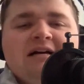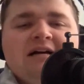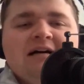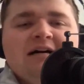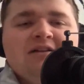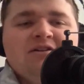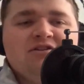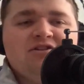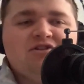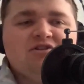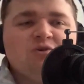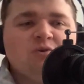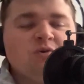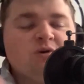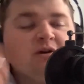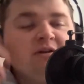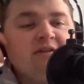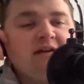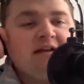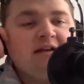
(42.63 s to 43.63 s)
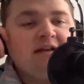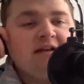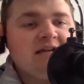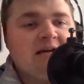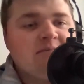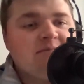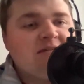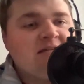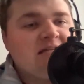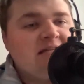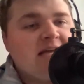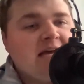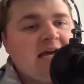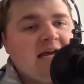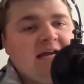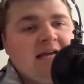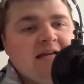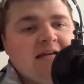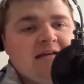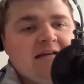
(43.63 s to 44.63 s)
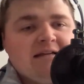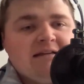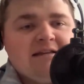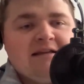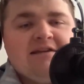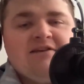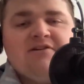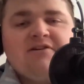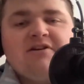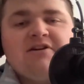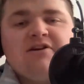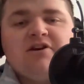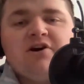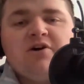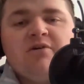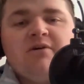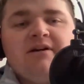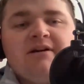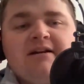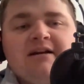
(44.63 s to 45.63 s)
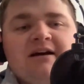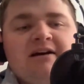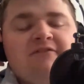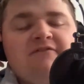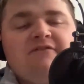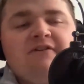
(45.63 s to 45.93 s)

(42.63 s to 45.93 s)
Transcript: The story that is up today that you can go and